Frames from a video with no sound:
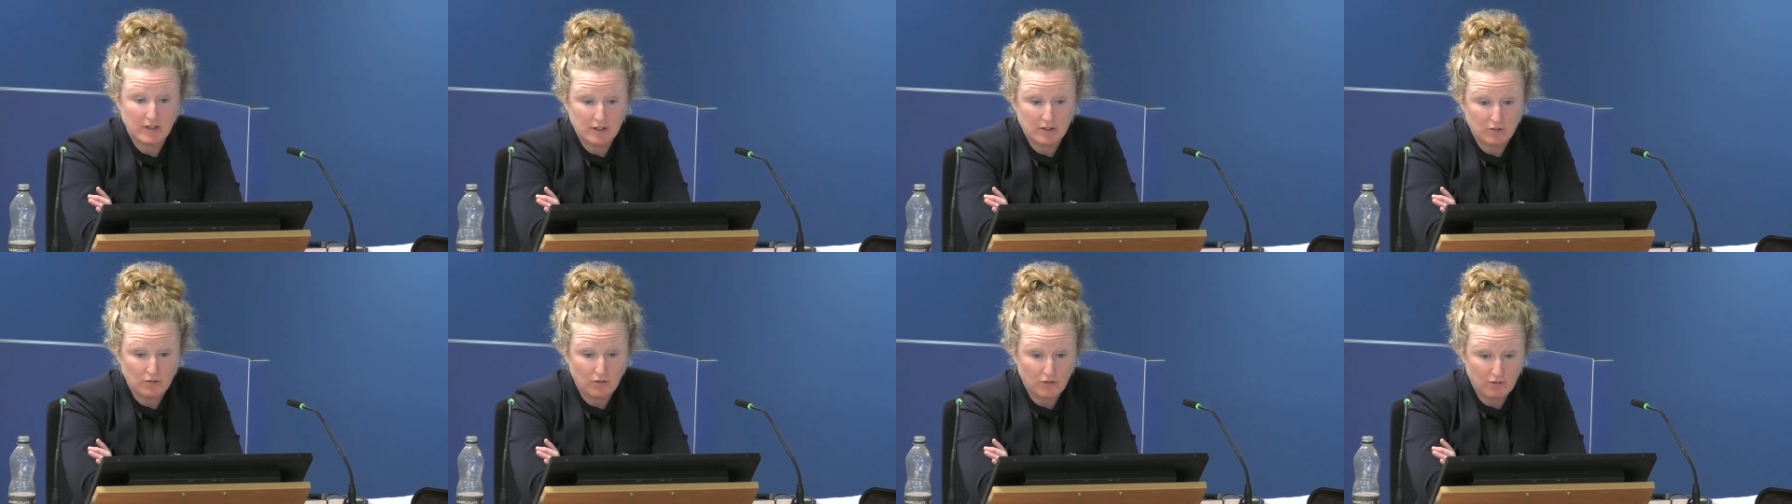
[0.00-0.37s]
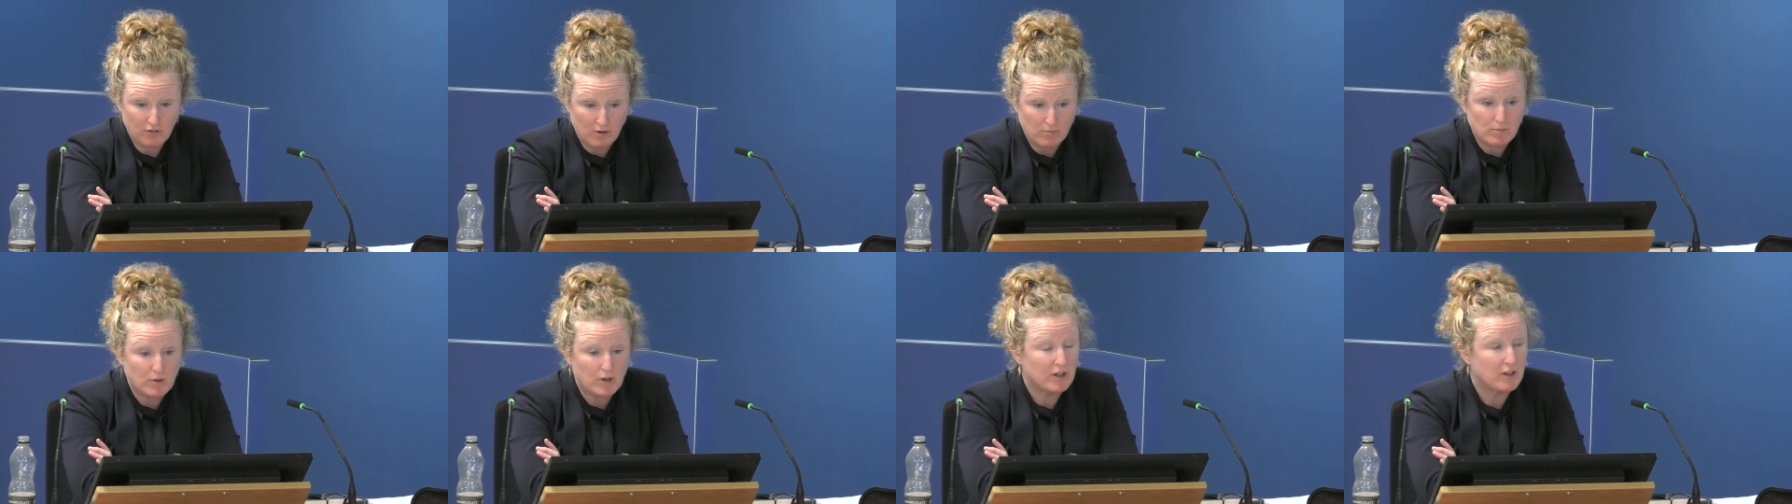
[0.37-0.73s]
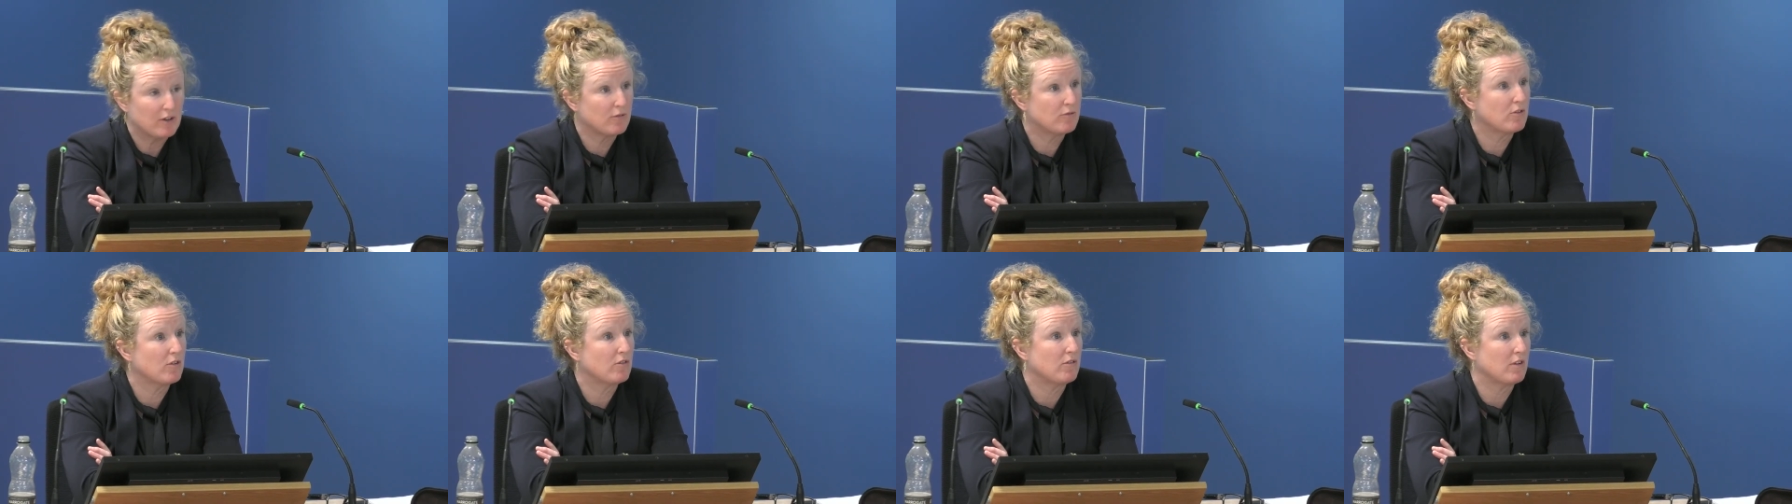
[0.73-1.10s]
good summary
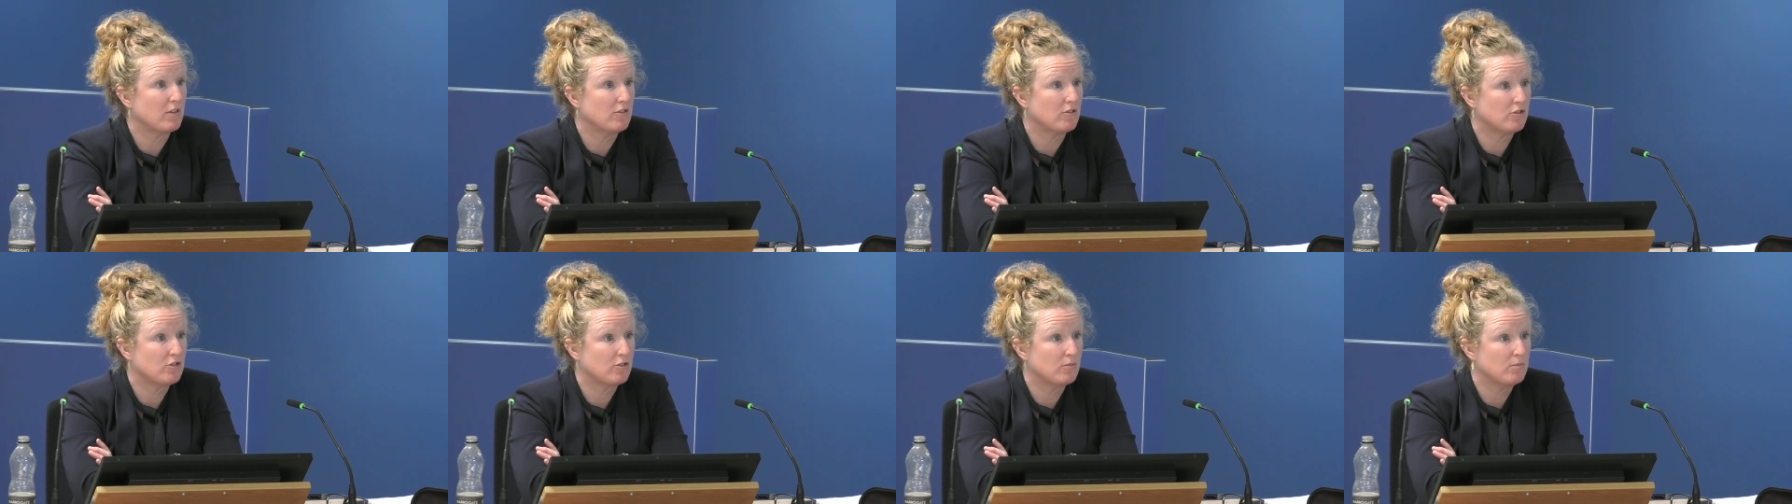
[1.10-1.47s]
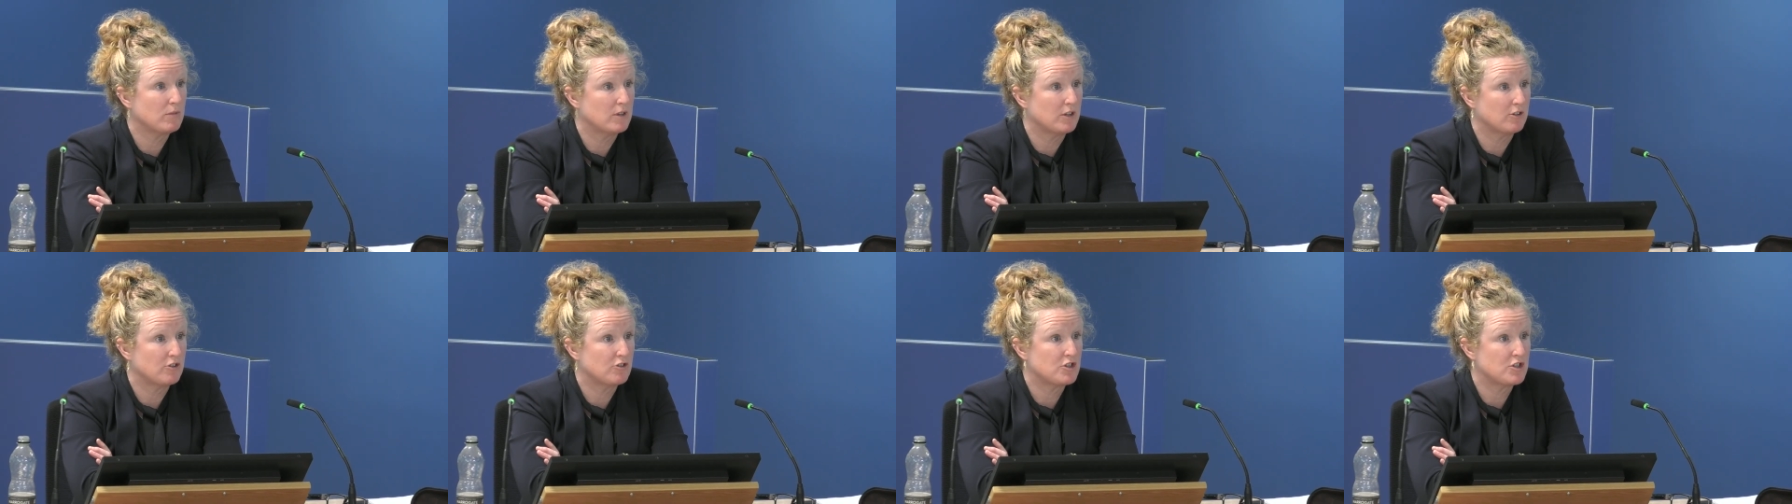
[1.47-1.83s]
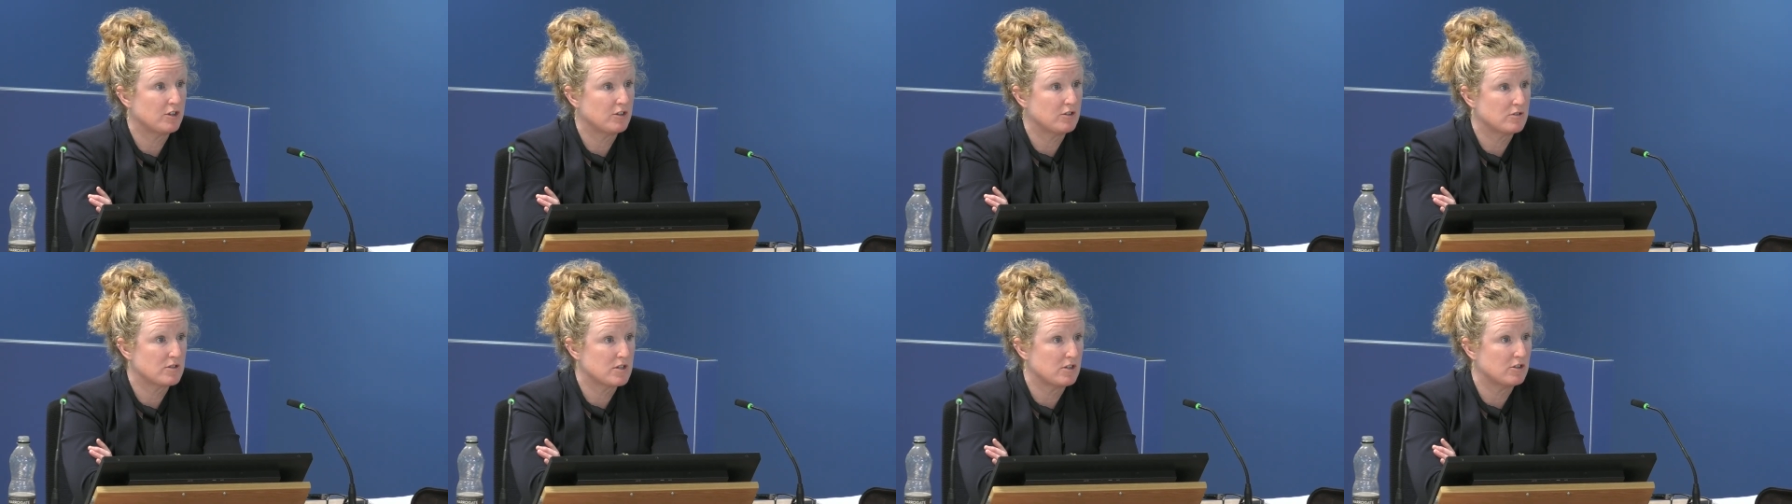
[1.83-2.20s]
of the system and it
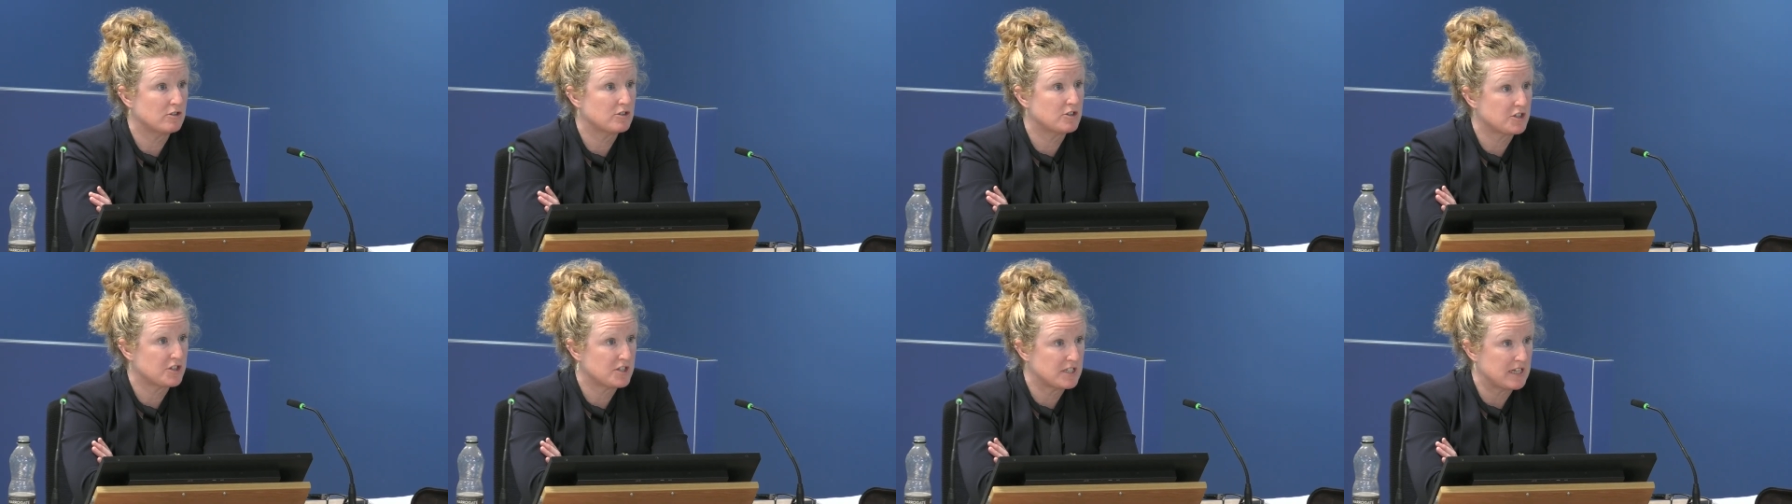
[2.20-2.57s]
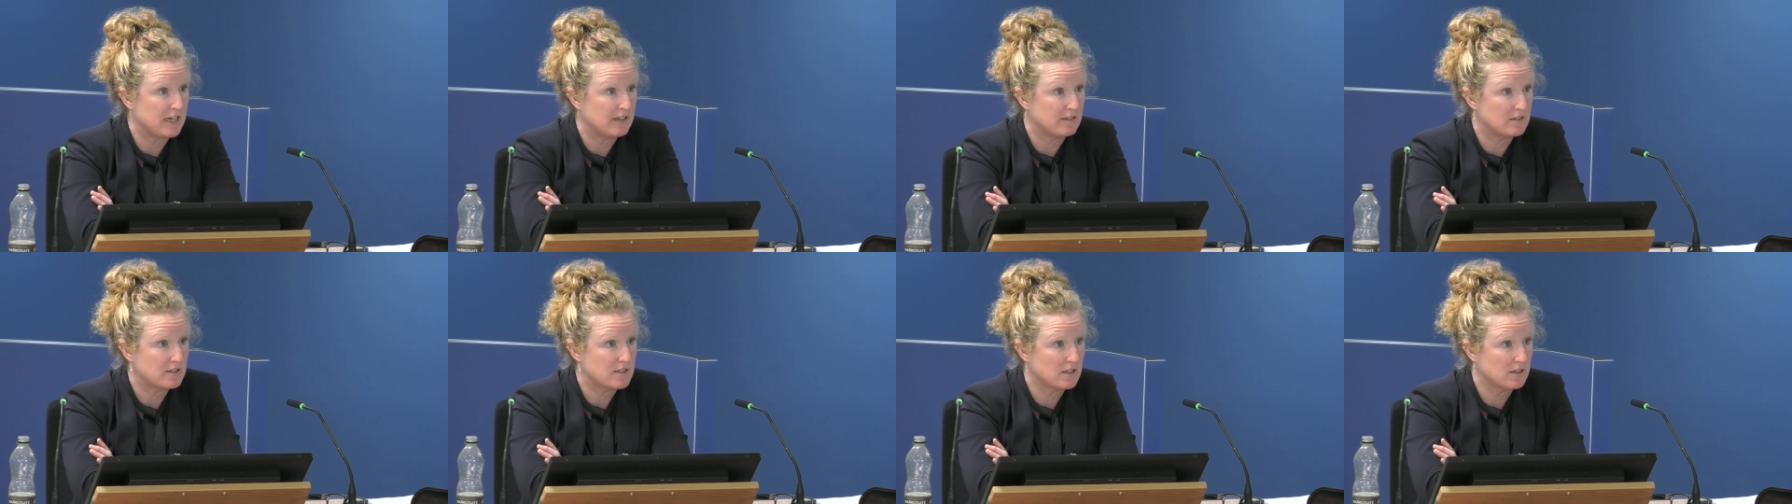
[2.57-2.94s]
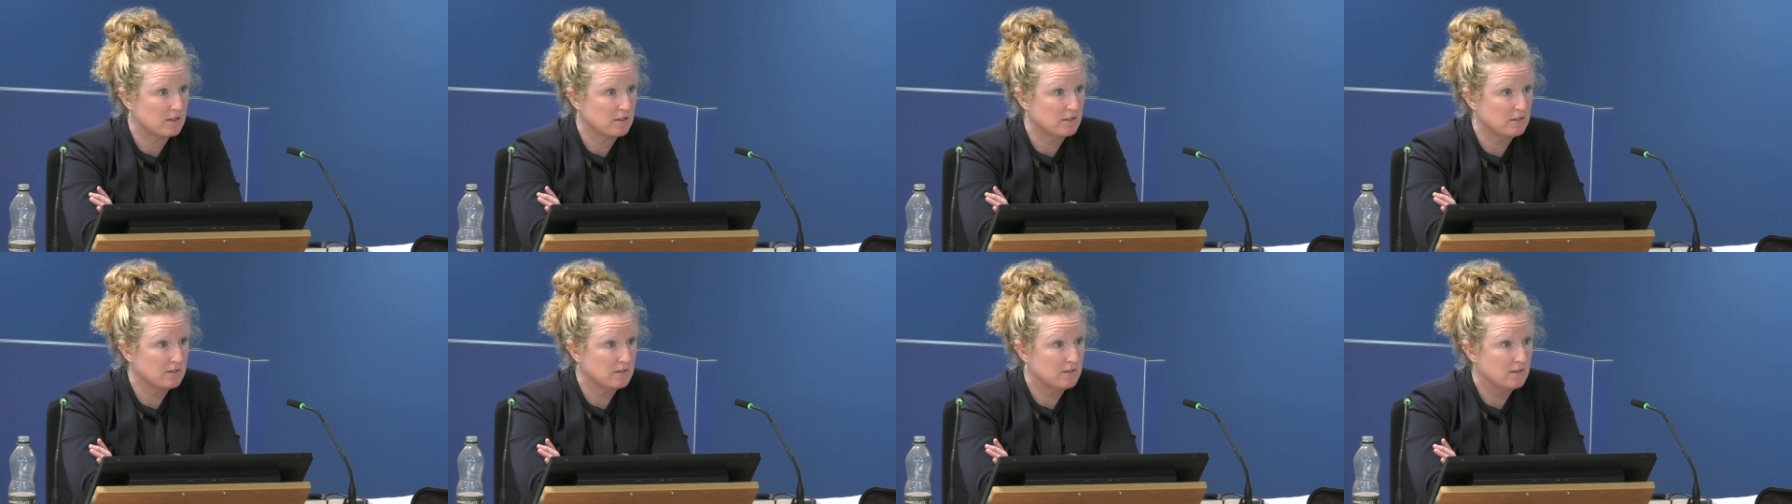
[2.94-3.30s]
shows
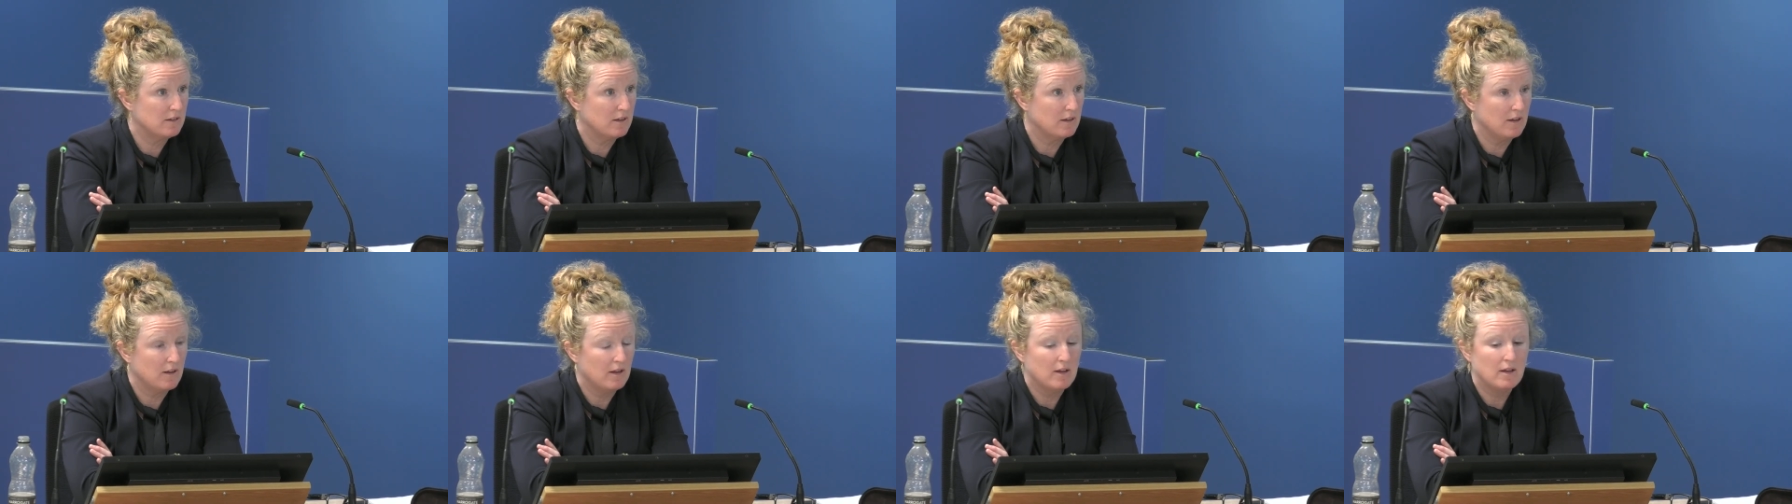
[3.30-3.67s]
understanding. Yeah.